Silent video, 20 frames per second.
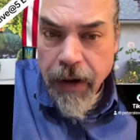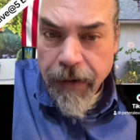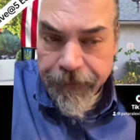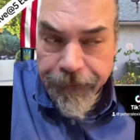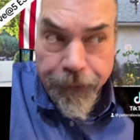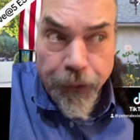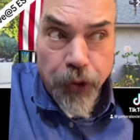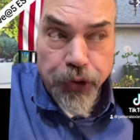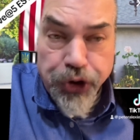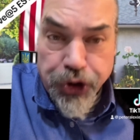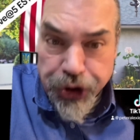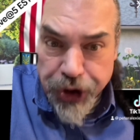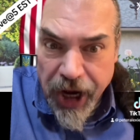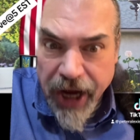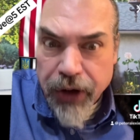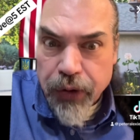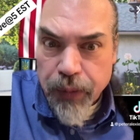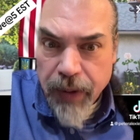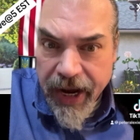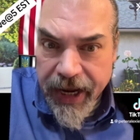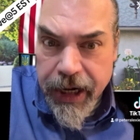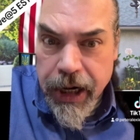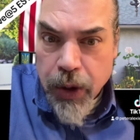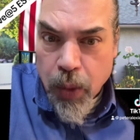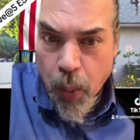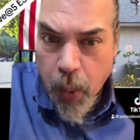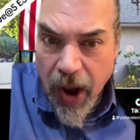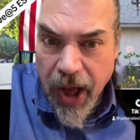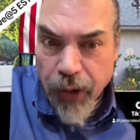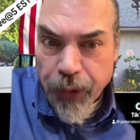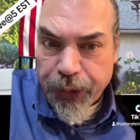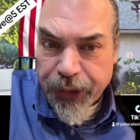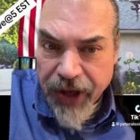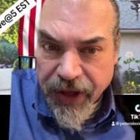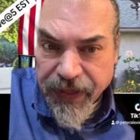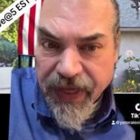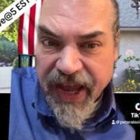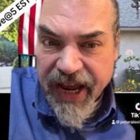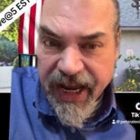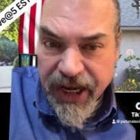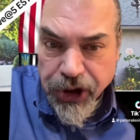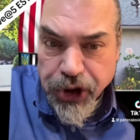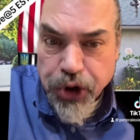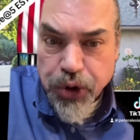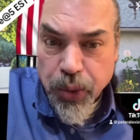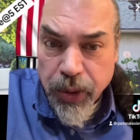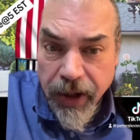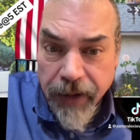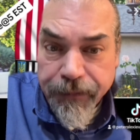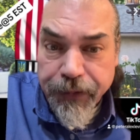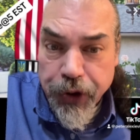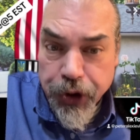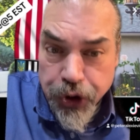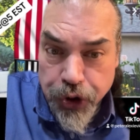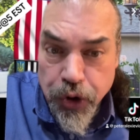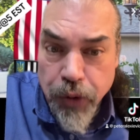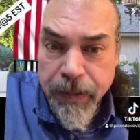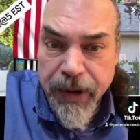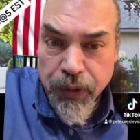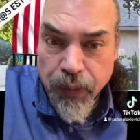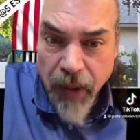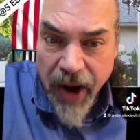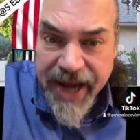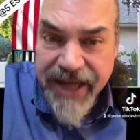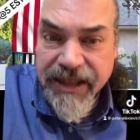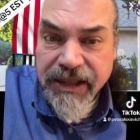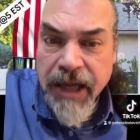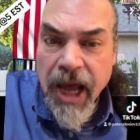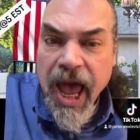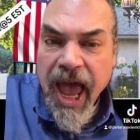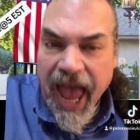for generating wealth in the history of the human race,